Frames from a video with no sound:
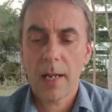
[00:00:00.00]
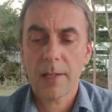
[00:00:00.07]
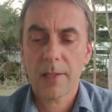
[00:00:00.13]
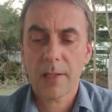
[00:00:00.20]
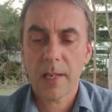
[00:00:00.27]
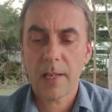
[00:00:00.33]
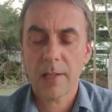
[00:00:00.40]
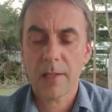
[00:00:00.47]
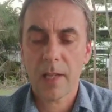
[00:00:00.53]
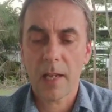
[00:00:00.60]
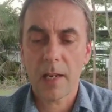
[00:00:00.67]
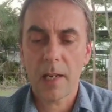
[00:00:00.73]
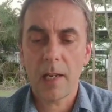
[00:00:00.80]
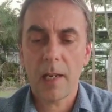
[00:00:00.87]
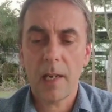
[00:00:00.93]
It says
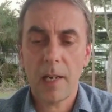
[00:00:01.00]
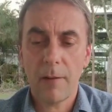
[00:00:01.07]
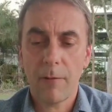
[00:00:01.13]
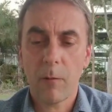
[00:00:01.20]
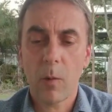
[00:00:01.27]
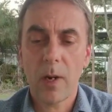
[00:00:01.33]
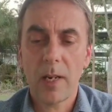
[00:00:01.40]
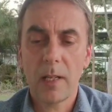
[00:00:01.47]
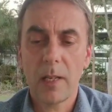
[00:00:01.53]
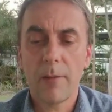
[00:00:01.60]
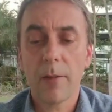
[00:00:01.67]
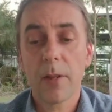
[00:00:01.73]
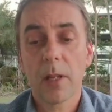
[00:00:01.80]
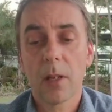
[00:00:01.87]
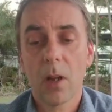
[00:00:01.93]
that if we
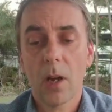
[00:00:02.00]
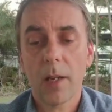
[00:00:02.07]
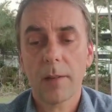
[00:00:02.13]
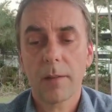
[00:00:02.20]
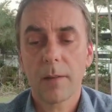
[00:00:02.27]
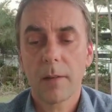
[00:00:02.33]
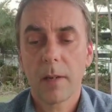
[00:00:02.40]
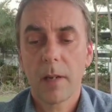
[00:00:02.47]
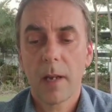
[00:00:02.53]
live in the light,